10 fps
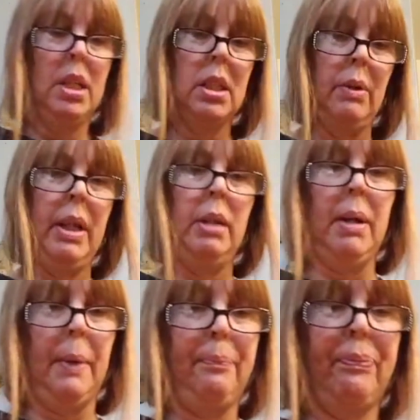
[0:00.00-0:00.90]
So
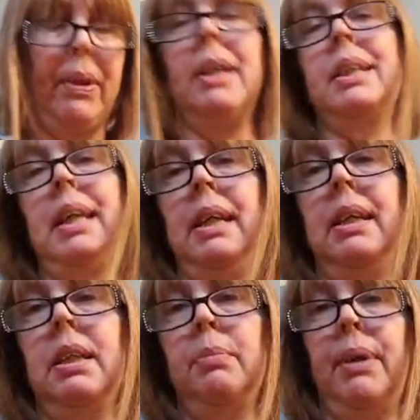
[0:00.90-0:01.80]
anyway, I
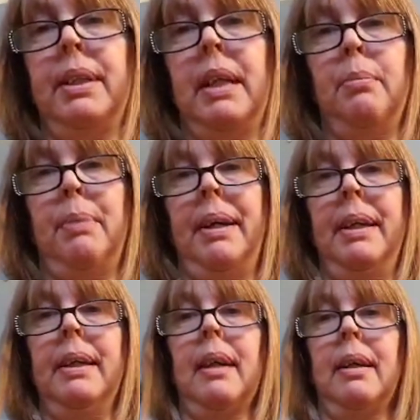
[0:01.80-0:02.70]
decided to break down and buy a
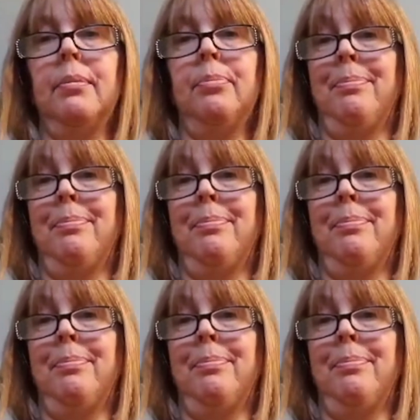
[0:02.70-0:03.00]
heat gun.